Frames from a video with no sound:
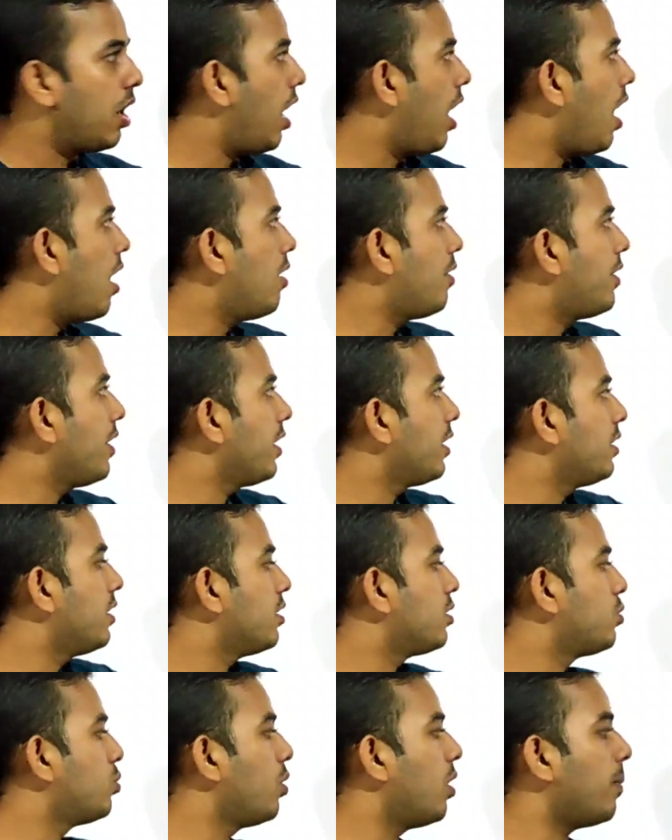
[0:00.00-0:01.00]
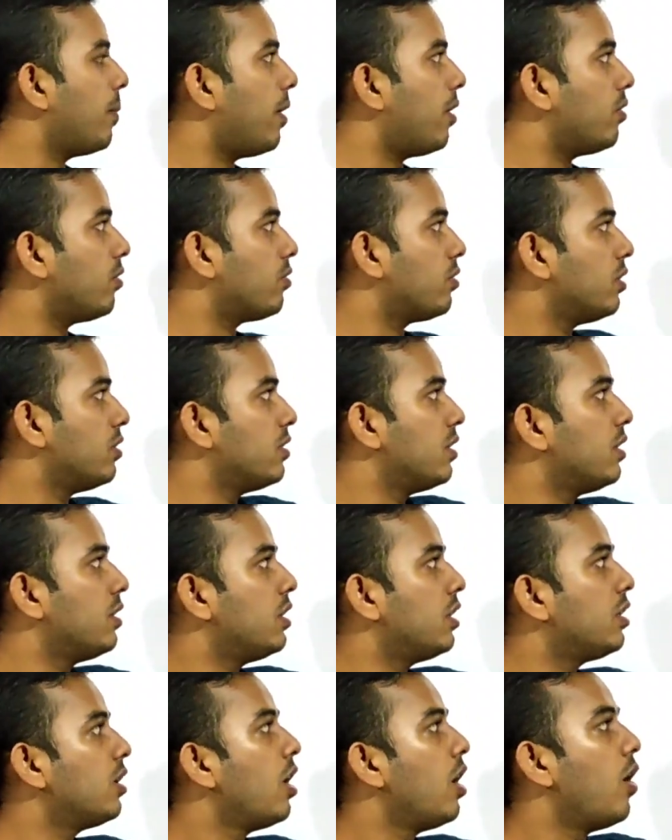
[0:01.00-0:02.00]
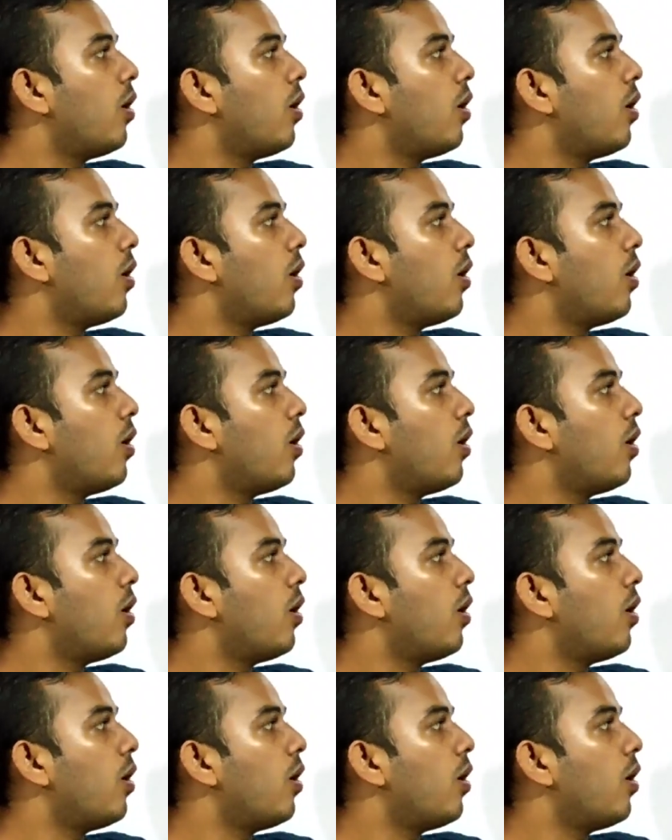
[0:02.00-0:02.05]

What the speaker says: I'll take these two amount, isn't it?